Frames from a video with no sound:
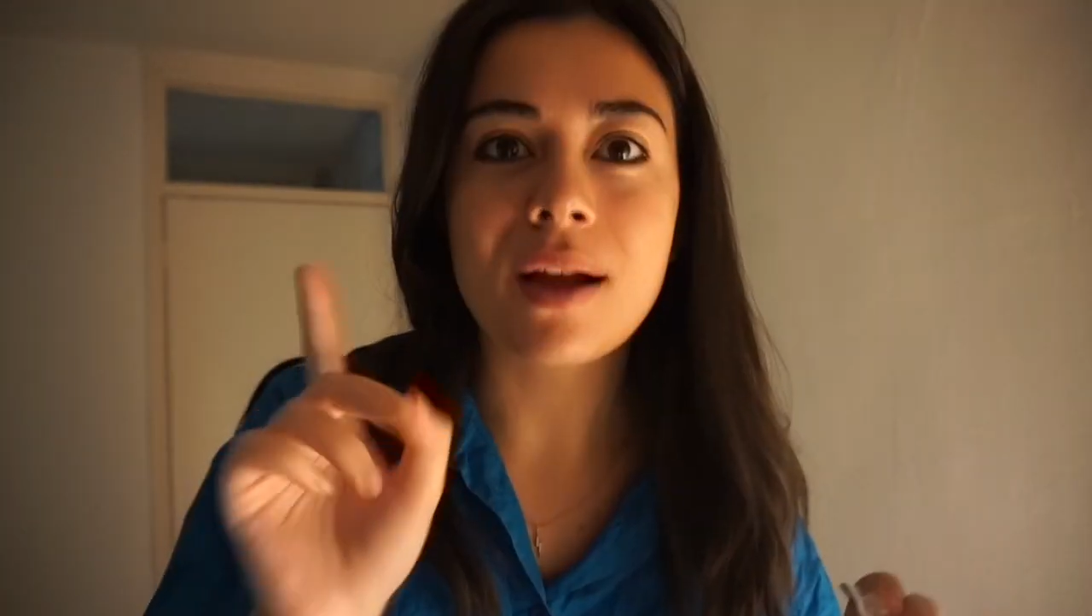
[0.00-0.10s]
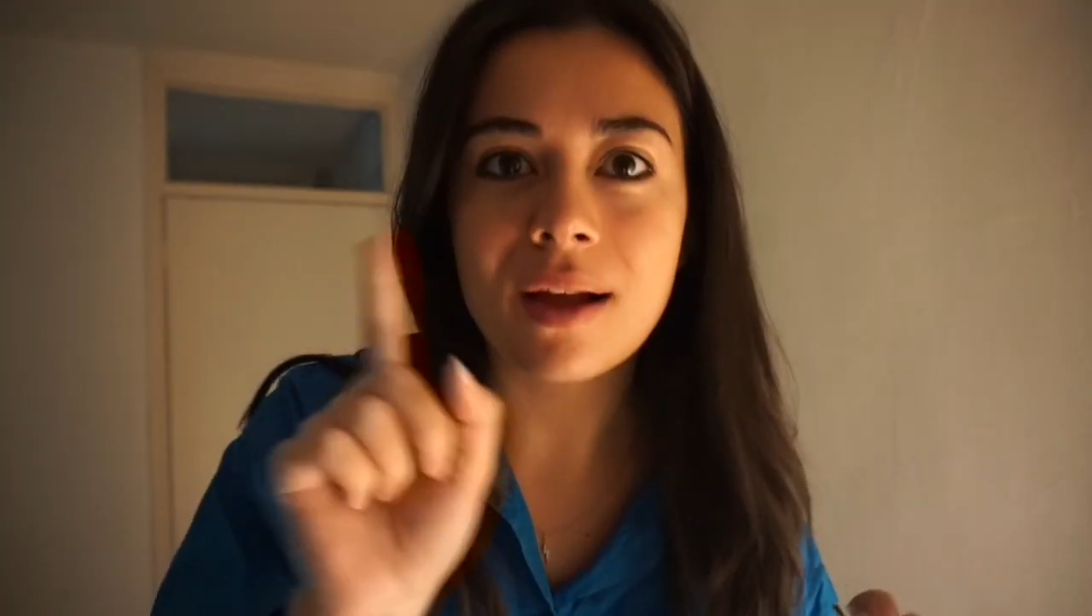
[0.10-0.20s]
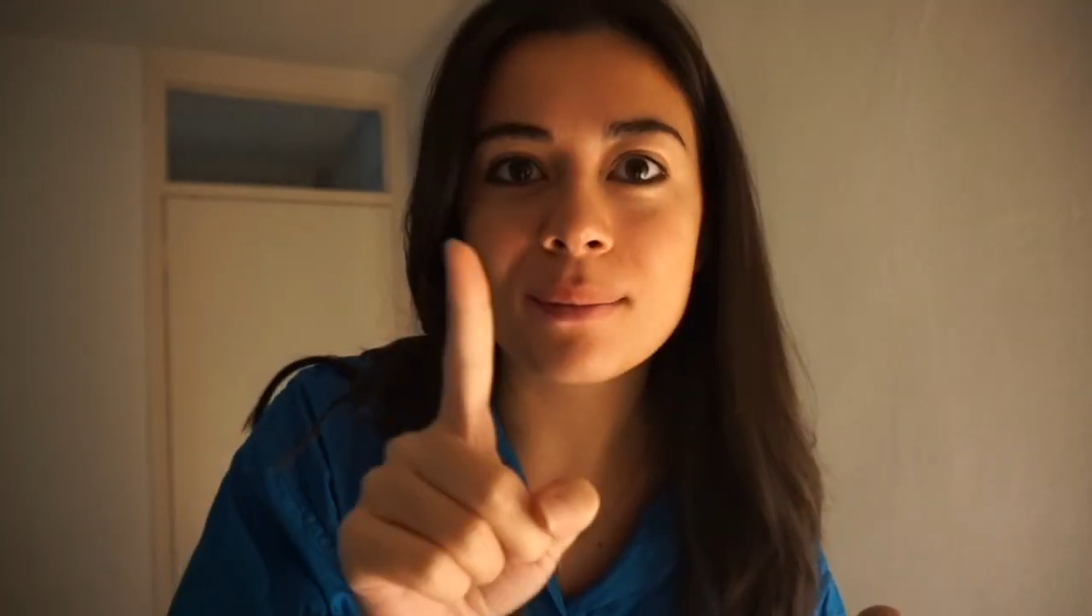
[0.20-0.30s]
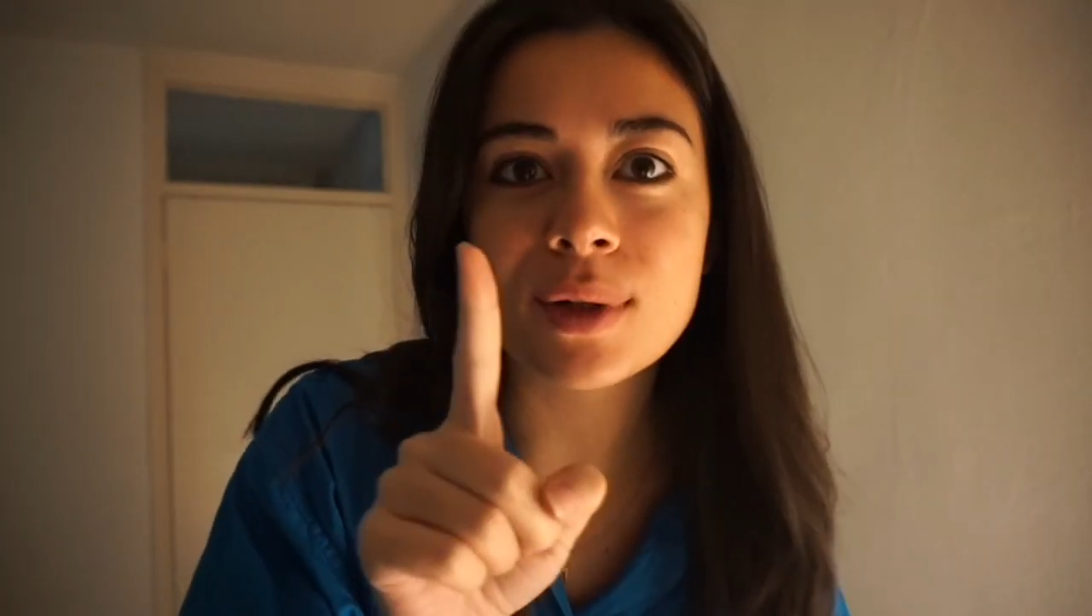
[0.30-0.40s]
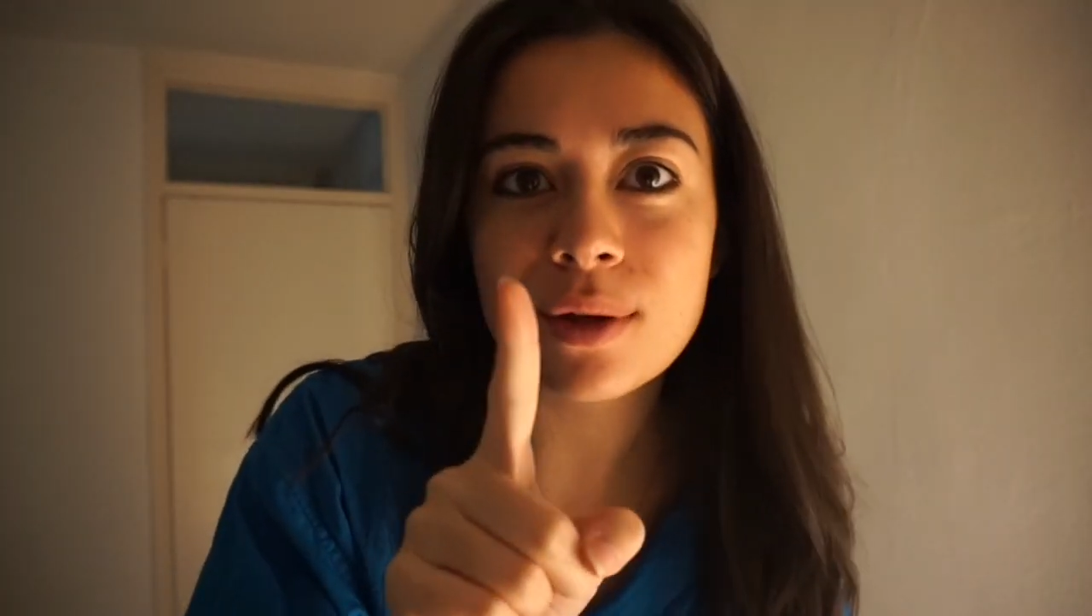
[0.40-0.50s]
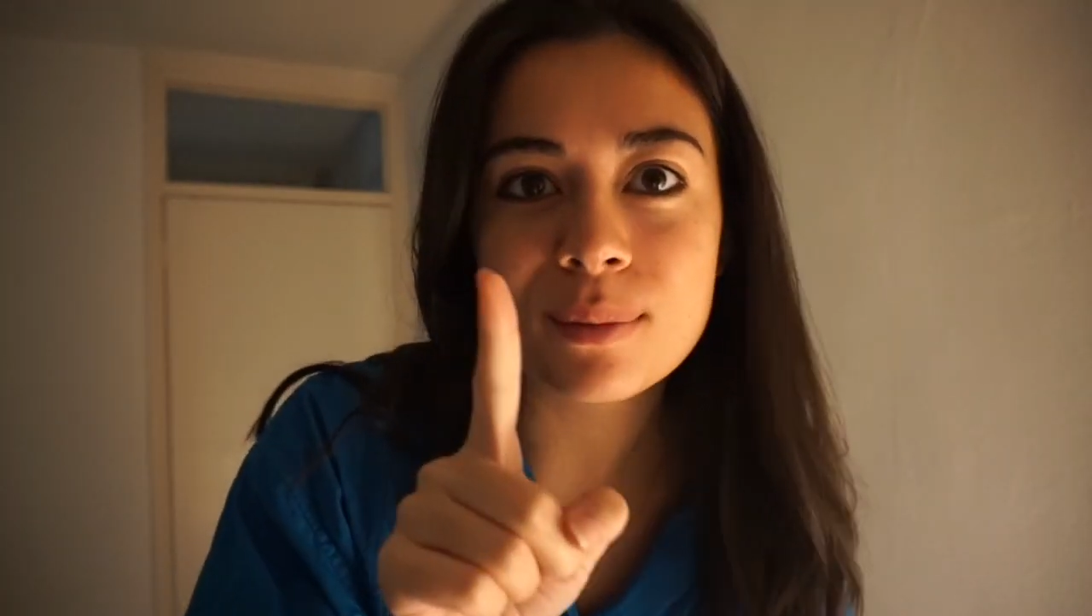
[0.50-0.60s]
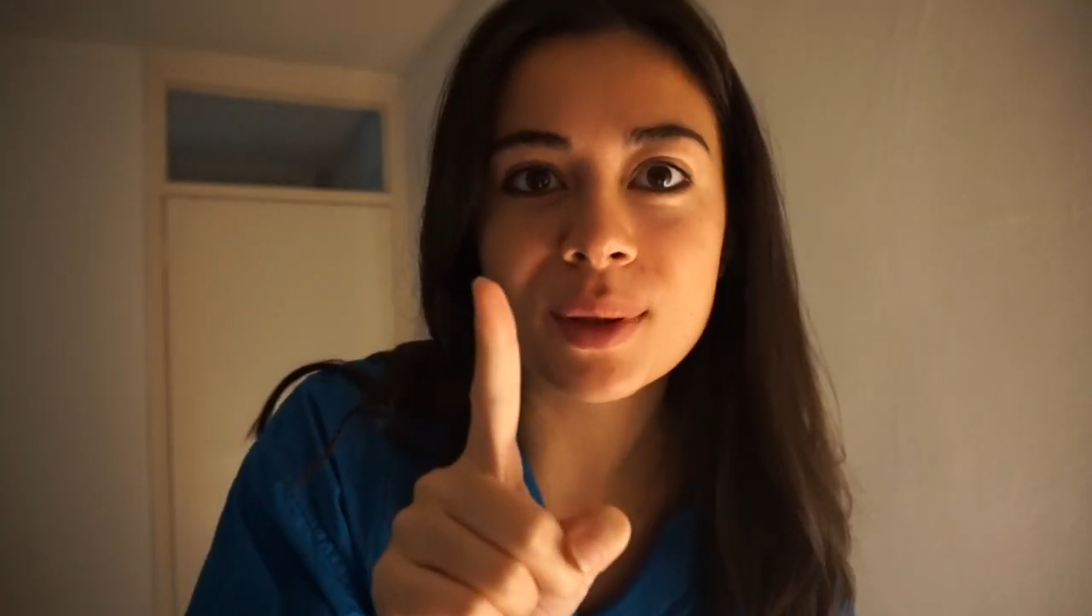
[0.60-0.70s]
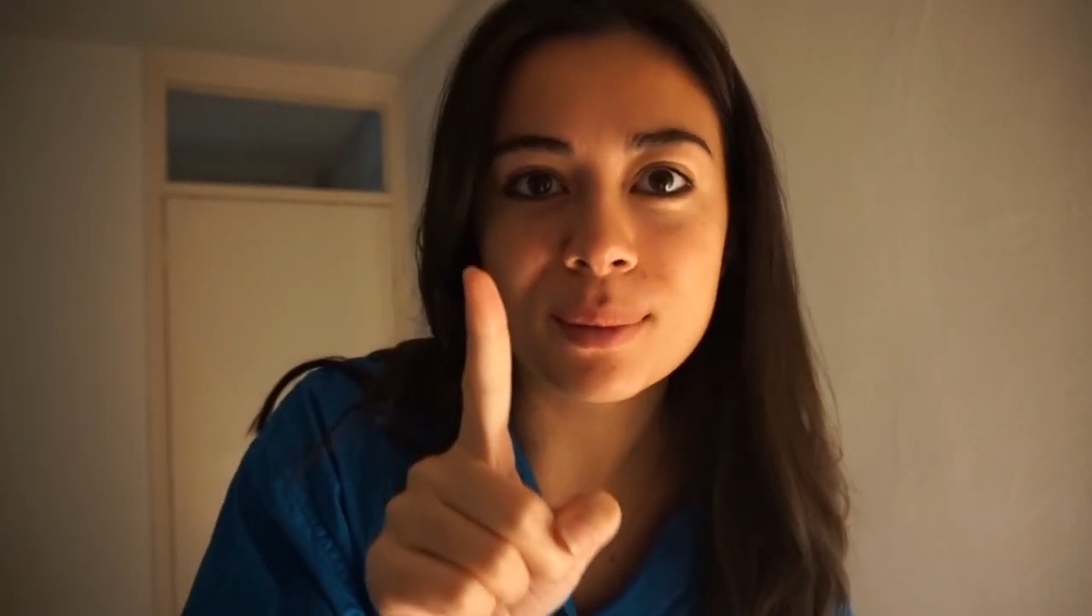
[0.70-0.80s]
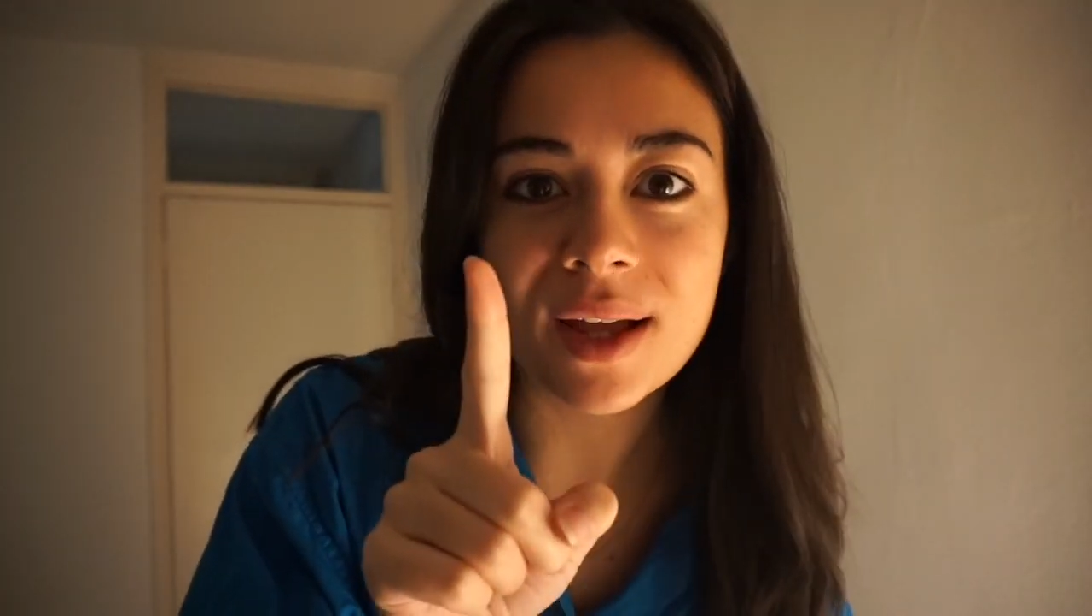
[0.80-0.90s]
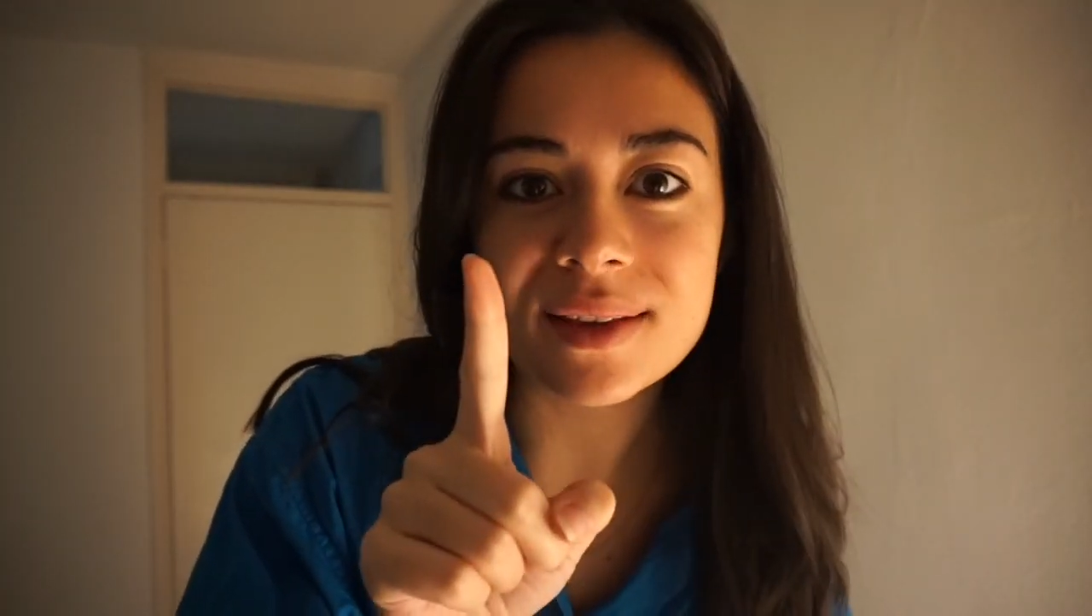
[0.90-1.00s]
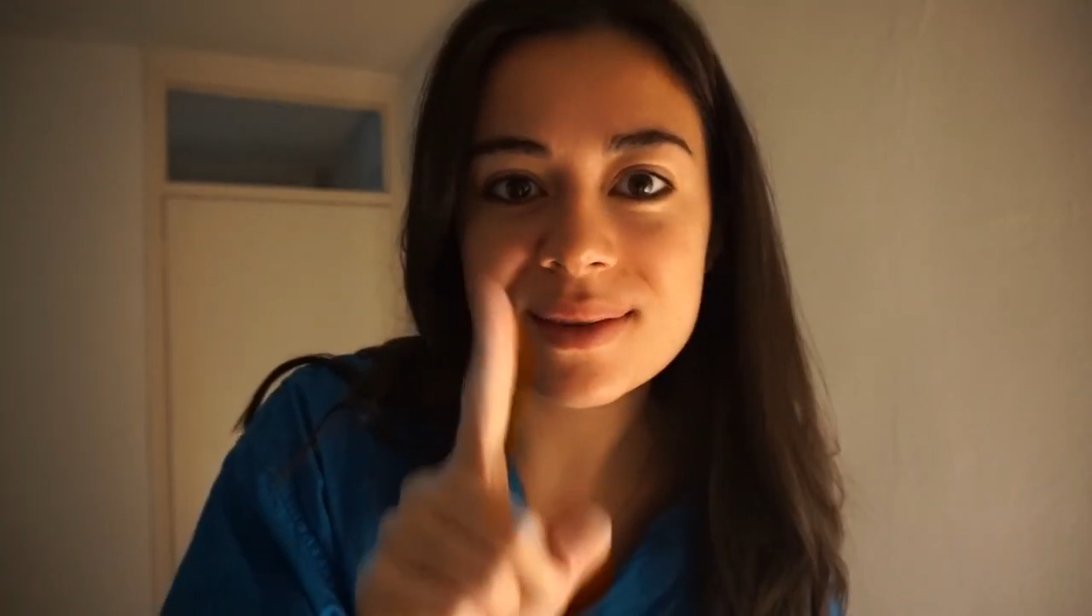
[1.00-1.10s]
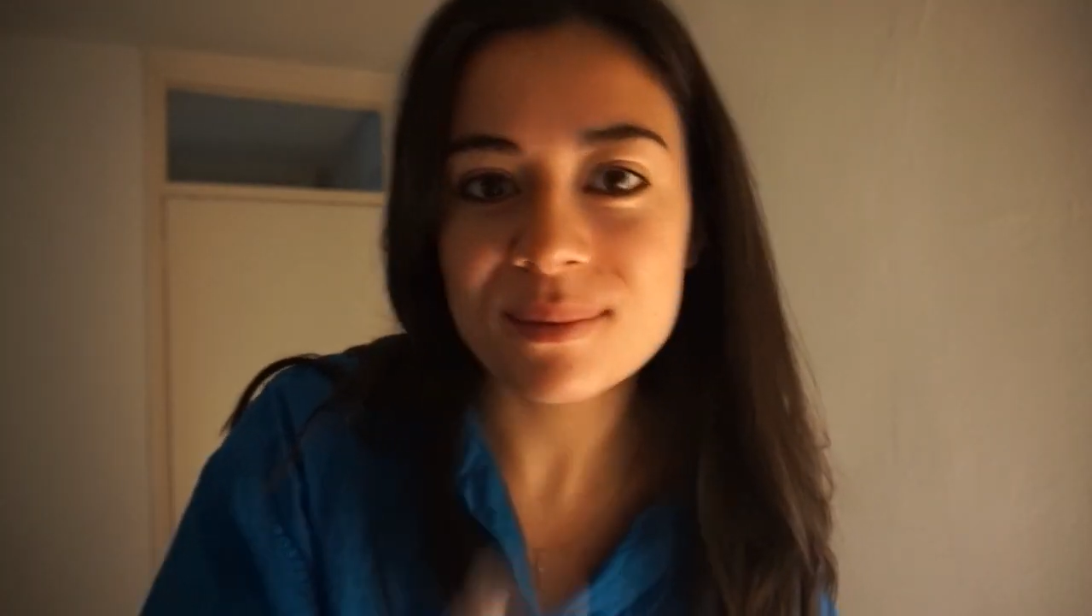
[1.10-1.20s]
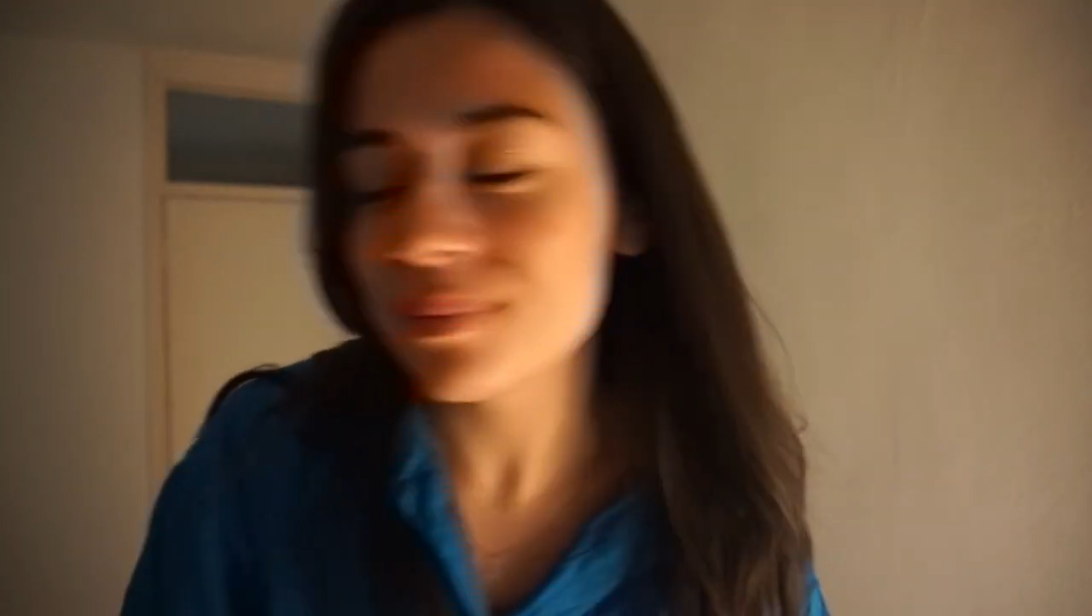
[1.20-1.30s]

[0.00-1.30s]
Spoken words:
I'm gonna open the blinds.